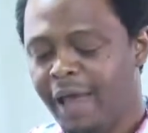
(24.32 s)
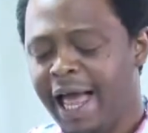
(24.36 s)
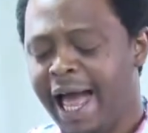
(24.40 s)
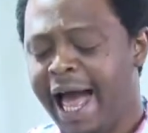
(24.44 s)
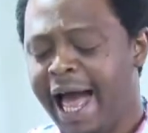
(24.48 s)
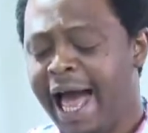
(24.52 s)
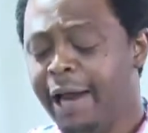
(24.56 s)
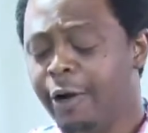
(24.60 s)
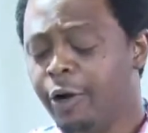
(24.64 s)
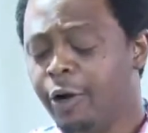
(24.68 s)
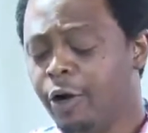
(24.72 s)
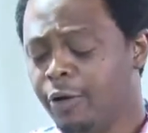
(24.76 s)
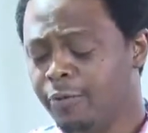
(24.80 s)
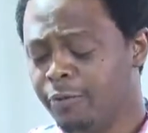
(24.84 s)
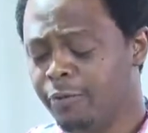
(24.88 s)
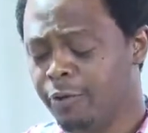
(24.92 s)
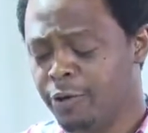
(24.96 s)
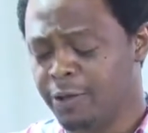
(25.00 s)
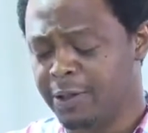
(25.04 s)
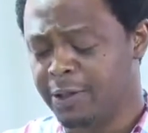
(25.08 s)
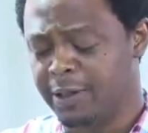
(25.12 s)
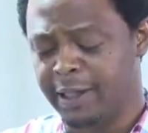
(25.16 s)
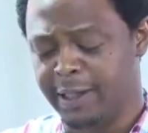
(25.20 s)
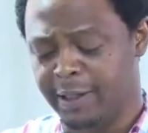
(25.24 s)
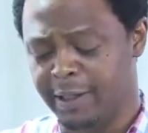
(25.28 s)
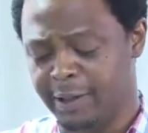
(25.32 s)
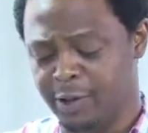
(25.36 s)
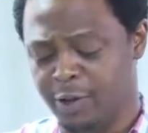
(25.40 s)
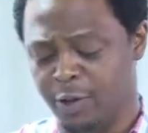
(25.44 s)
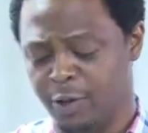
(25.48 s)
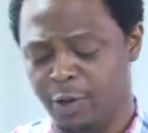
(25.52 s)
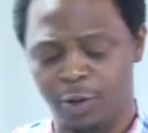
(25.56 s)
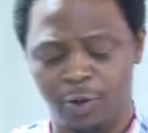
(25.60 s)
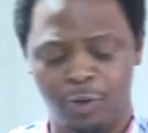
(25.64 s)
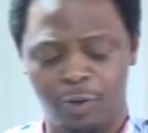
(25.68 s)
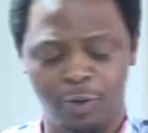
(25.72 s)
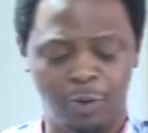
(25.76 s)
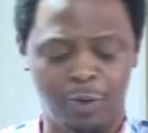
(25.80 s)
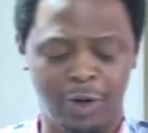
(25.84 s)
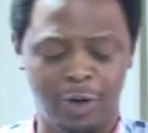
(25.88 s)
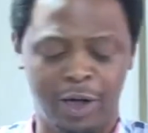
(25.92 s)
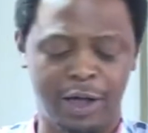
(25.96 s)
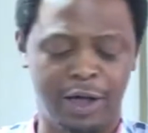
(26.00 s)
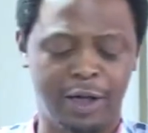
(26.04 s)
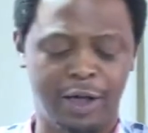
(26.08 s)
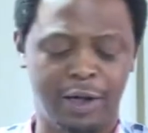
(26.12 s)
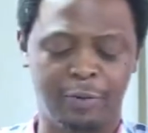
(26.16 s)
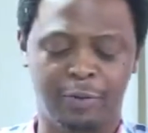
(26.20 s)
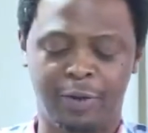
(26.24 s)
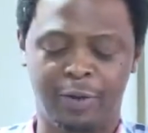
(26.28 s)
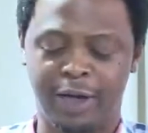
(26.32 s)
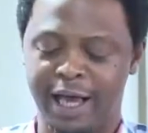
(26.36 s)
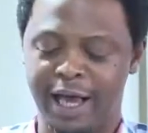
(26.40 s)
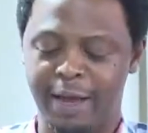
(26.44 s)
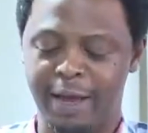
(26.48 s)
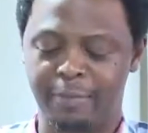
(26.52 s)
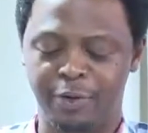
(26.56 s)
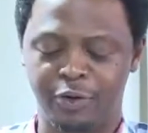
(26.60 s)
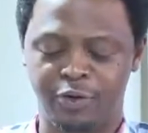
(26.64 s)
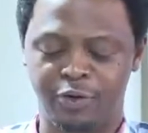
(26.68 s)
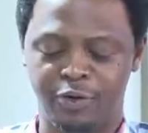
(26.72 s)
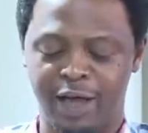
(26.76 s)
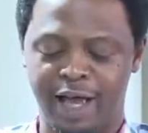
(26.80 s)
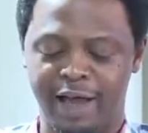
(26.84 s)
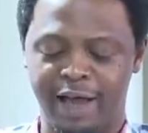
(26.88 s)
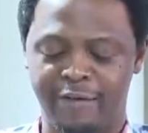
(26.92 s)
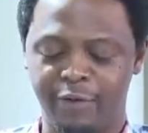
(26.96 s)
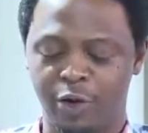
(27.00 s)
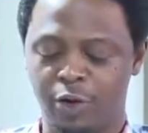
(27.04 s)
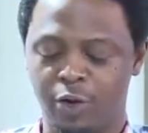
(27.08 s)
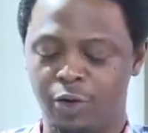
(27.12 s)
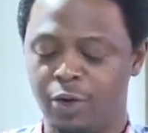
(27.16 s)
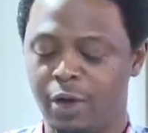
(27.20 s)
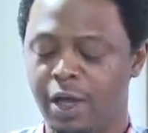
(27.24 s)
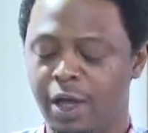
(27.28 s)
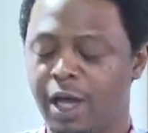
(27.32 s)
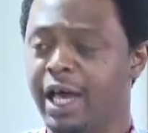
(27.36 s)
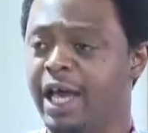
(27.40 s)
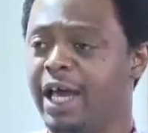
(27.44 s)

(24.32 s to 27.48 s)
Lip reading: and all of those things. So we're happy to have you.